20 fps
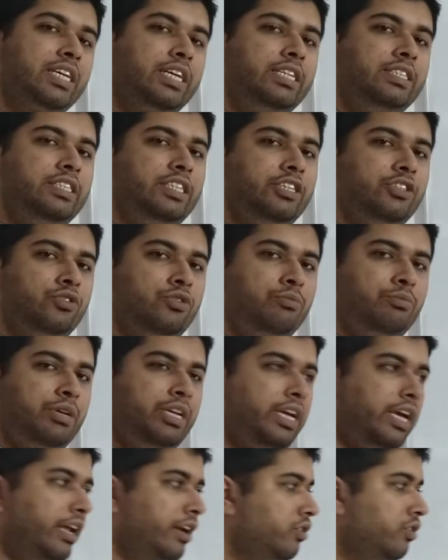currency is
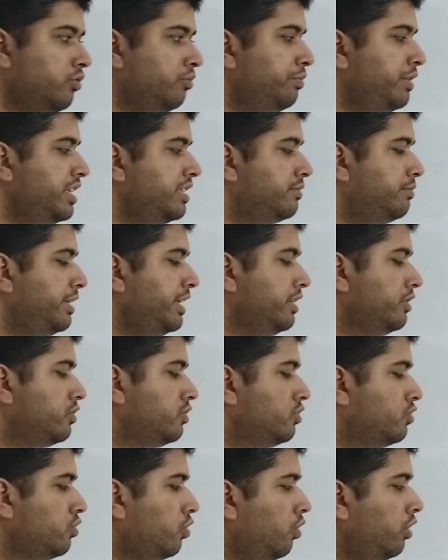rupee and rupee is being
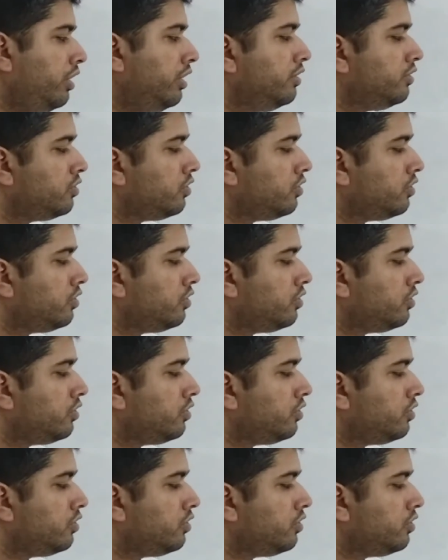sold